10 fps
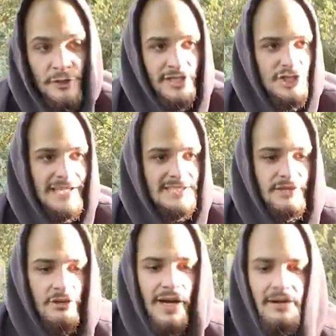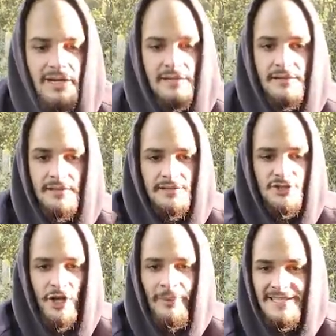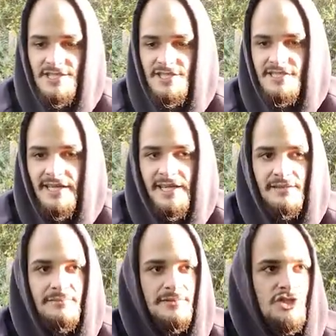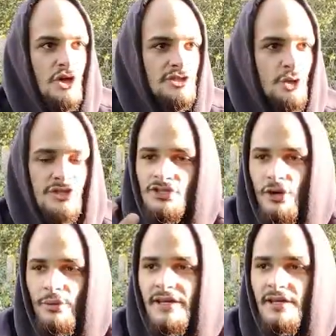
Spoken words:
the tracks that require it. Stock passenger seat, stock doors, stock